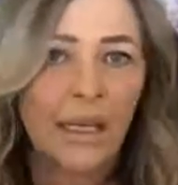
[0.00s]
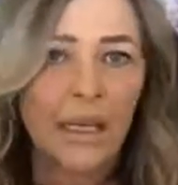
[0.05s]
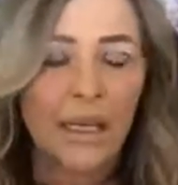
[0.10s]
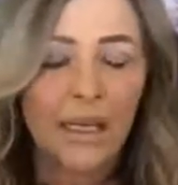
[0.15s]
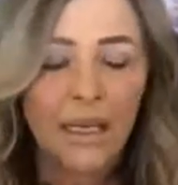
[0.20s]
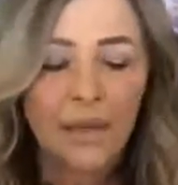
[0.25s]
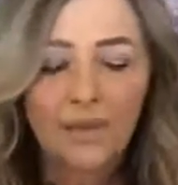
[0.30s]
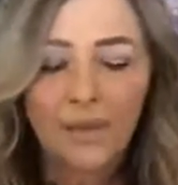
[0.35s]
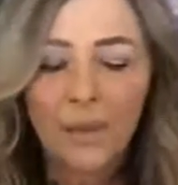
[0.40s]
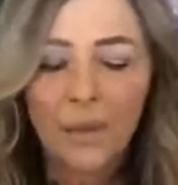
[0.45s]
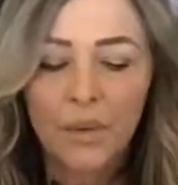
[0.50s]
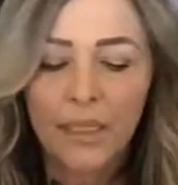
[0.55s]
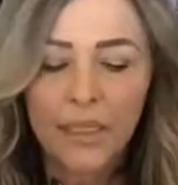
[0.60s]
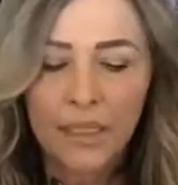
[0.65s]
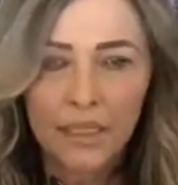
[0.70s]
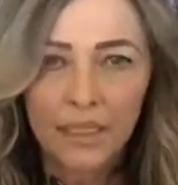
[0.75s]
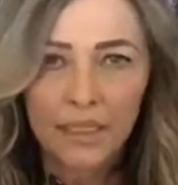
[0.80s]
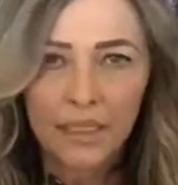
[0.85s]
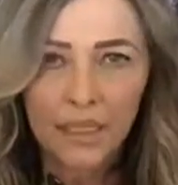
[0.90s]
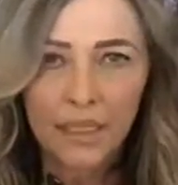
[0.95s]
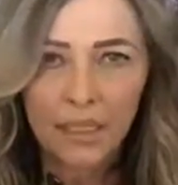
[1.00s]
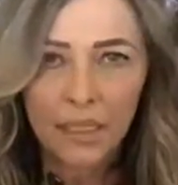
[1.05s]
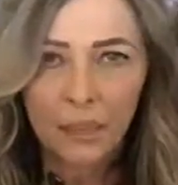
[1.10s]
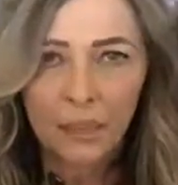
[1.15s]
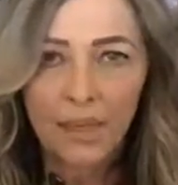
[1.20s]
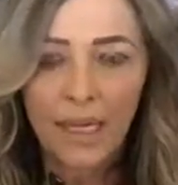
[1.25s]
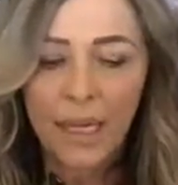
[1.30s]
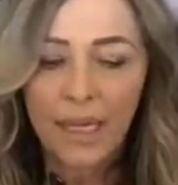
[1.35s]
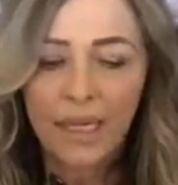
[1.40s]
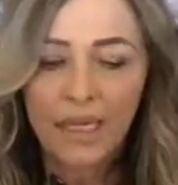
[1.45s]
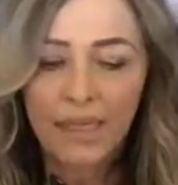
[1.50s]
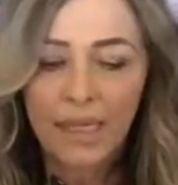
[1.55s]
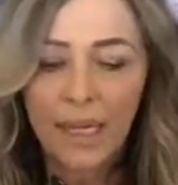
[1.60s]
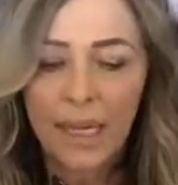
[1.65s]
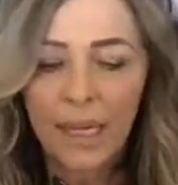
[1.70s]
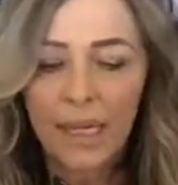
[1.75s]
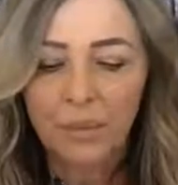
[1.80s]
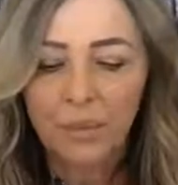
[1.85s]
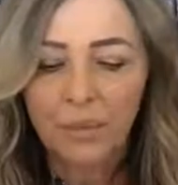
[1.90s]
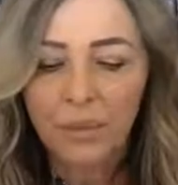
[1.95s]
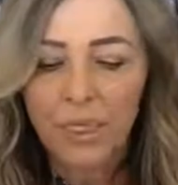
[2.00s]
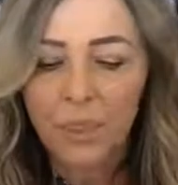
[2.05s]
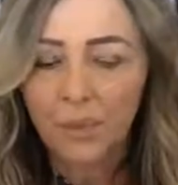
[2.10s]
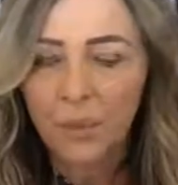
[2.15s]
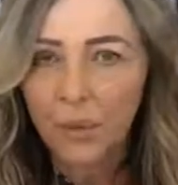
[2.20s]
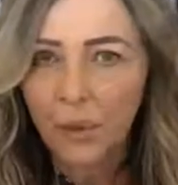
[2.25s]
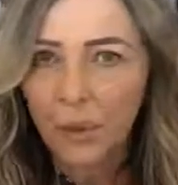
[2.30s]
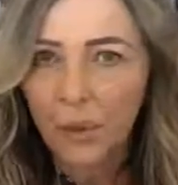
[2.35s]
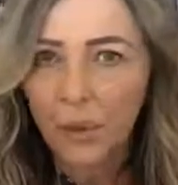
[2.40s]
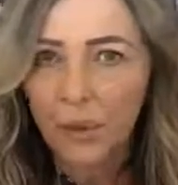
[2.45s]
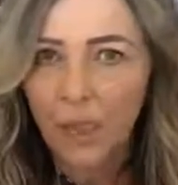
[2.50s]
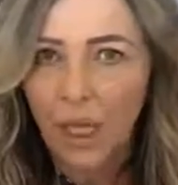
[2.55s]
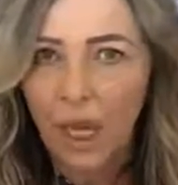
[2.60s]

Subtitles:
If there was a decision made and people